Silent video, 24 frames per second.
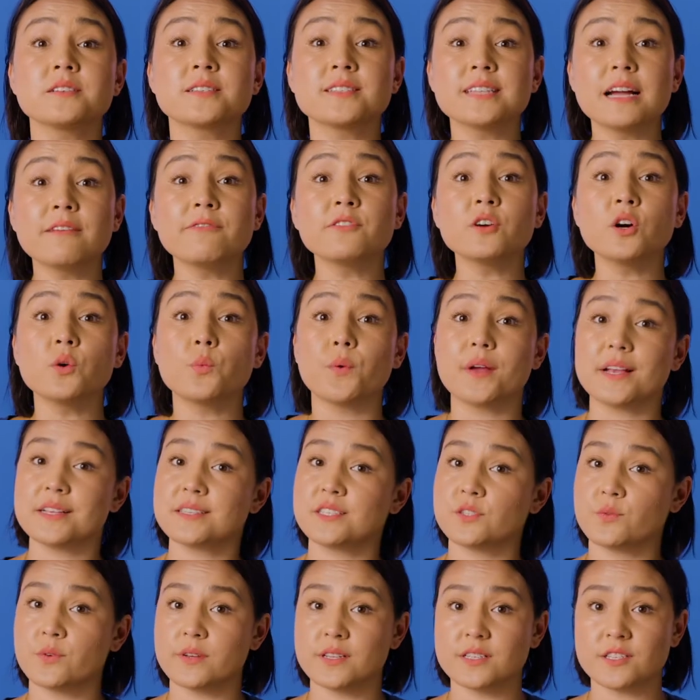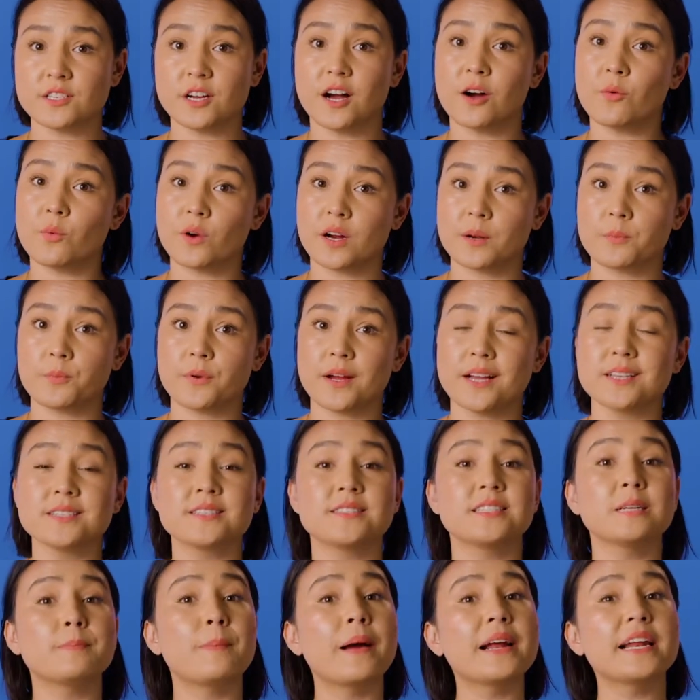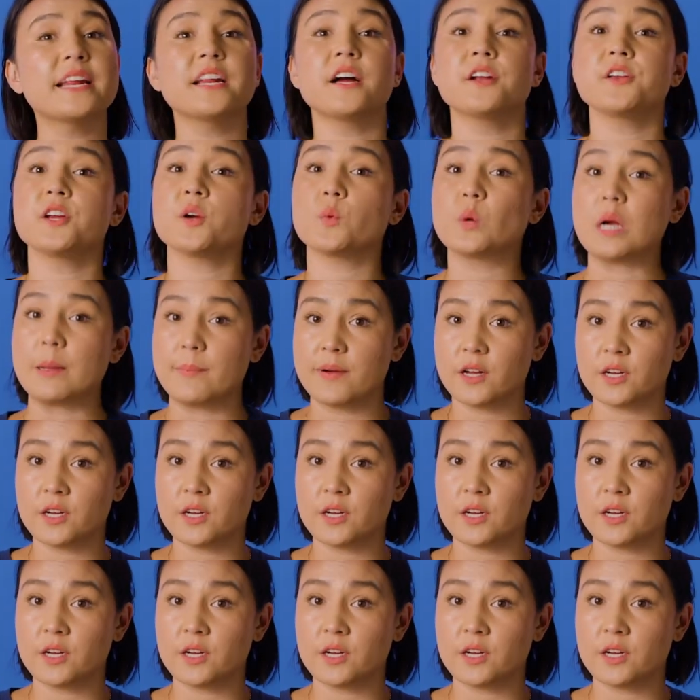several ways to install WordPress, depending on your web